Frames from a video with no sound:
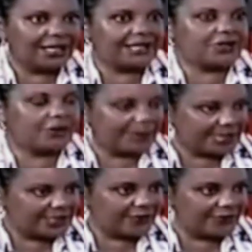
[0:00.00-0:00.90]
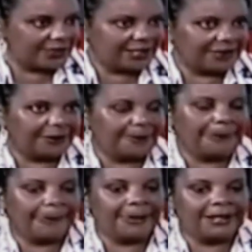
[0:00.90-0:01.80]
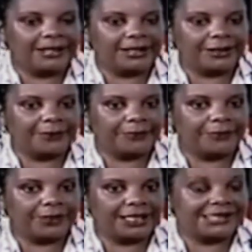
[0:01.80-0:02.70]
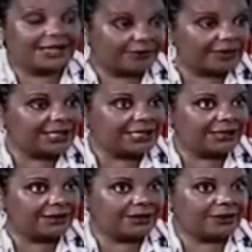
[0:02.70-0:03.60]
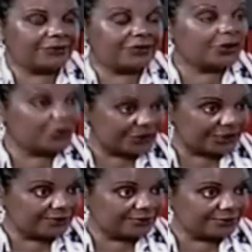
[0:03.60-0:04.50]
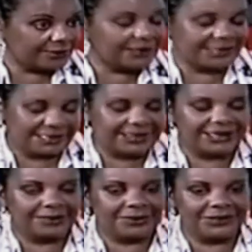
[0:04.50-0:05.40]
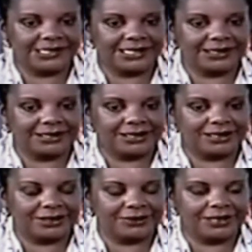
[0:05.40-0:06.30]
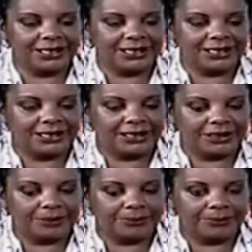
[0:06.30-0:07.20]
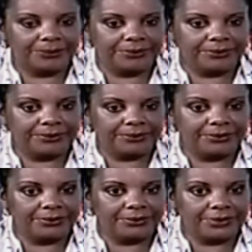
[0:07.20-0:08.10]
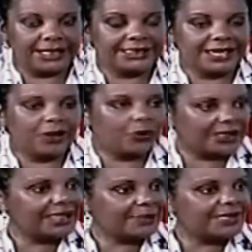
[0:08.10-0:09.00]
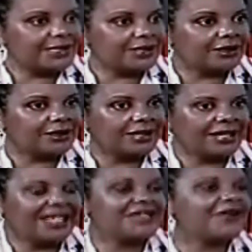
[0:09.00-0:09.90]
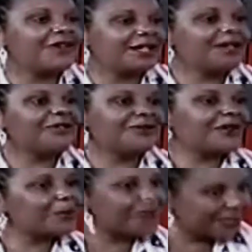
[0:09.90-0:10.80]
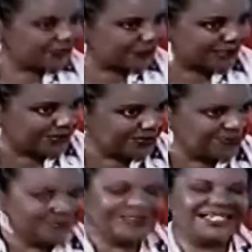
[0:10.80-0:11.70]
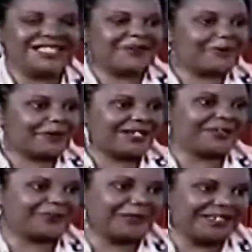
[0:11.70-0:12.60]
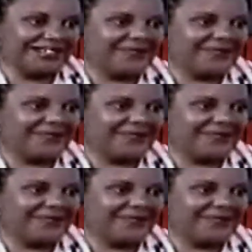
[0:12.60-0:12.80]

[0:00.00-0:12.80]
He's got a band over here. He's currently recording and studying music, and I want him to. He's very proud of me. Yes, he's very proud of me.